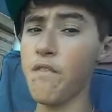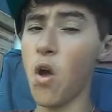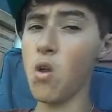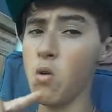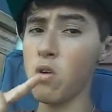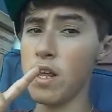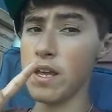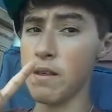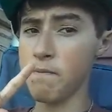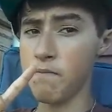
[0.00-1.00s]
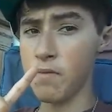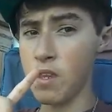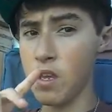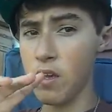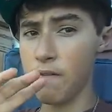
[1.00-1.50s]
follow, like,
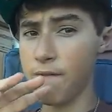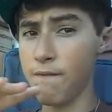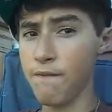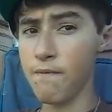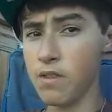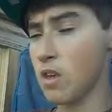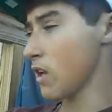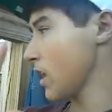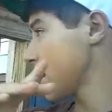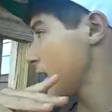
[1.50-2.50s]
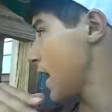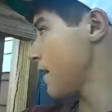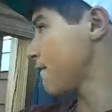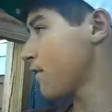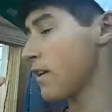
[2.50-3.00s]
like,
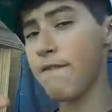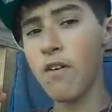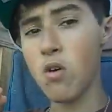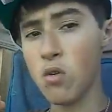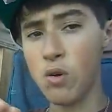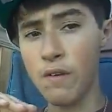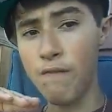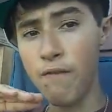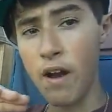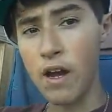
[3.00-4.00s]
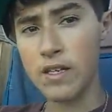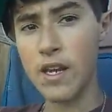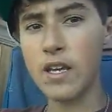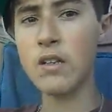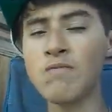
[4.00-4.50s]
if we photo, if I
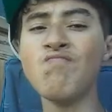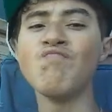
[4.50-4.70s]
take it.